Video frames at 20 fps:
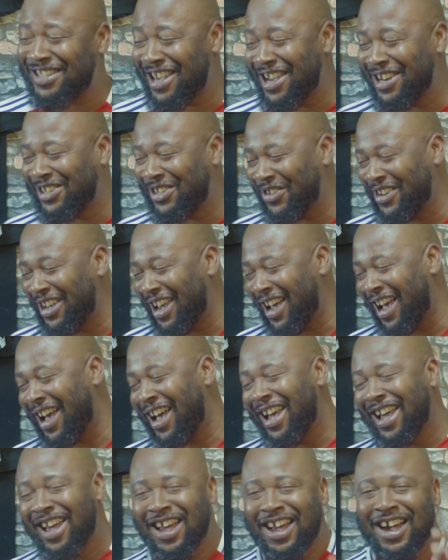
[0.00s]
yeah.
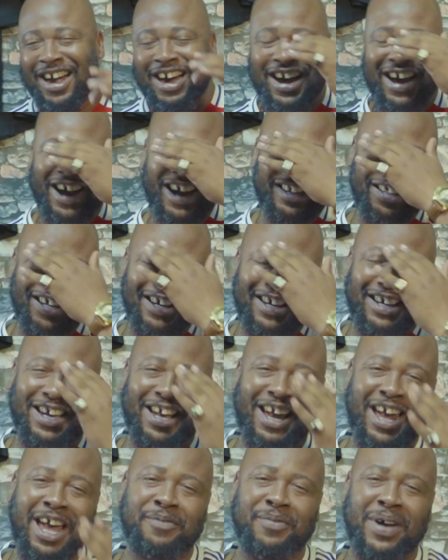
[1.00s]
I think
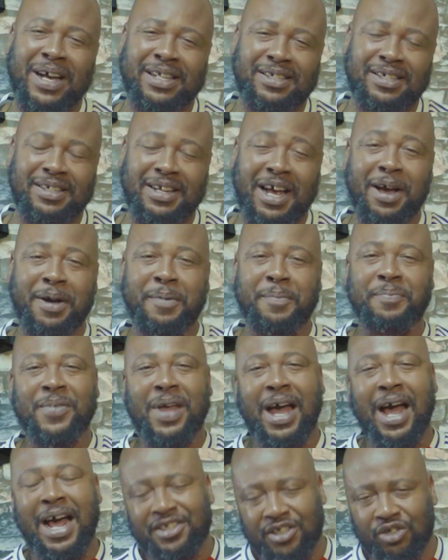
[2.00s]
Everton,
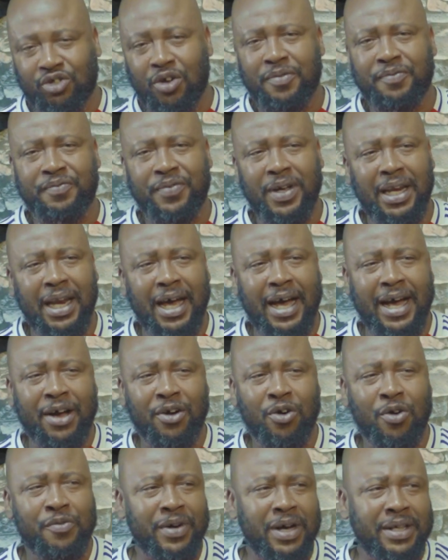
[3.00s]
Aston Villa
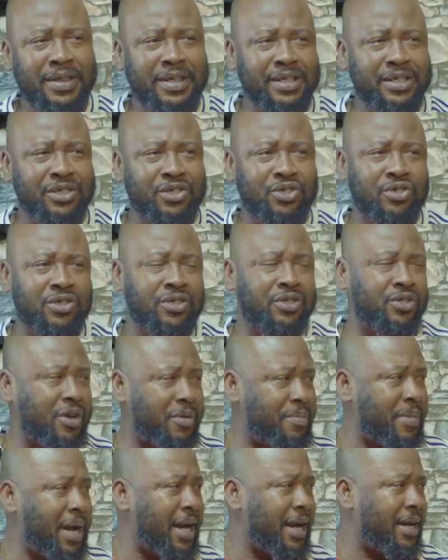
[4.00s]
over the
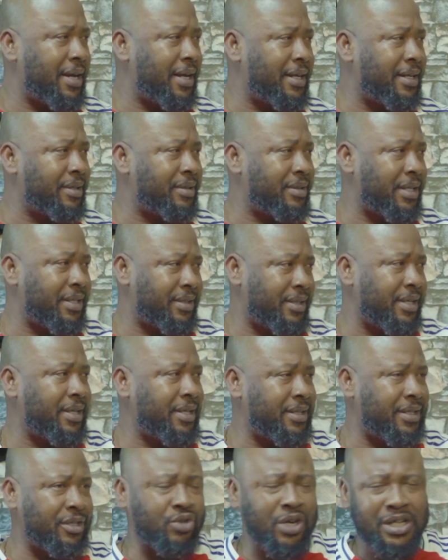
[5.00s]
summer,
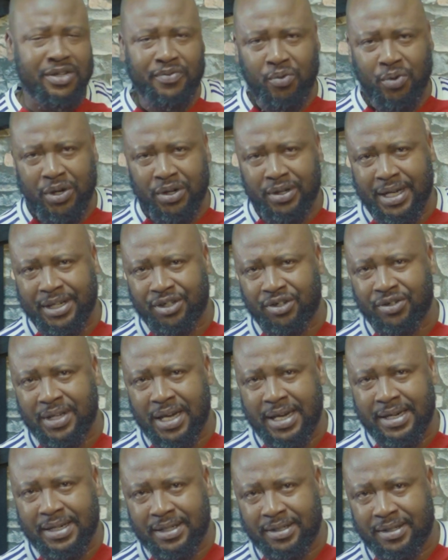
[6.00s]
the transfer window that just
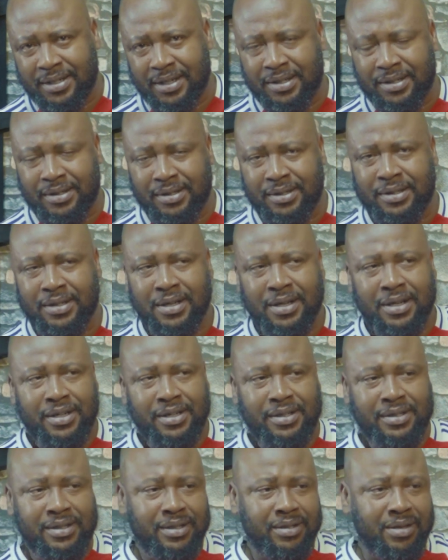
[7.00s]
ended
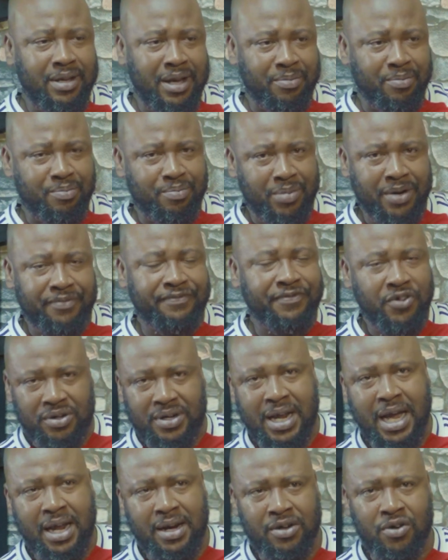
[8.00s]
a
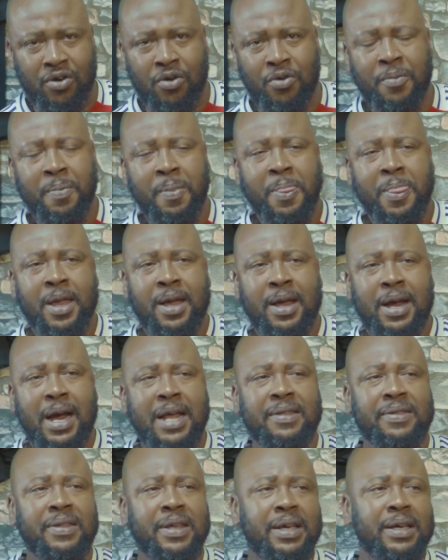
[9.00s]
fortnight ago, I
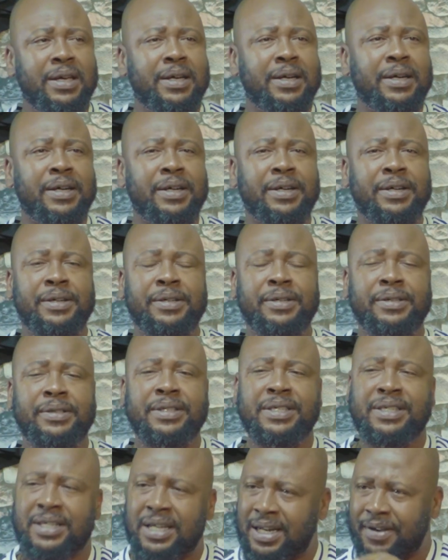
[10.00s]
think
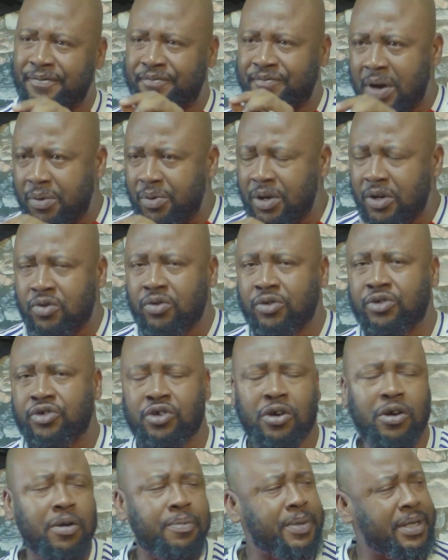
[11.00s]
did a very good
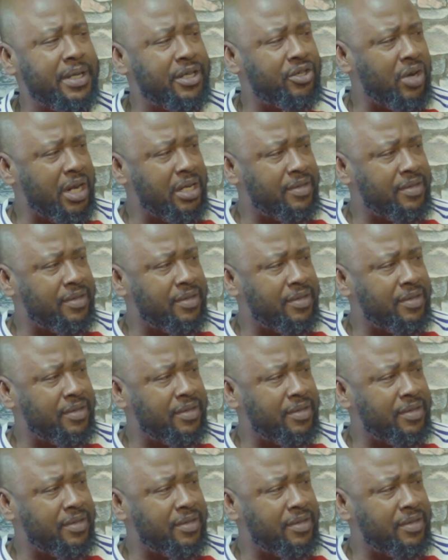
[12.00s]
job in the transfer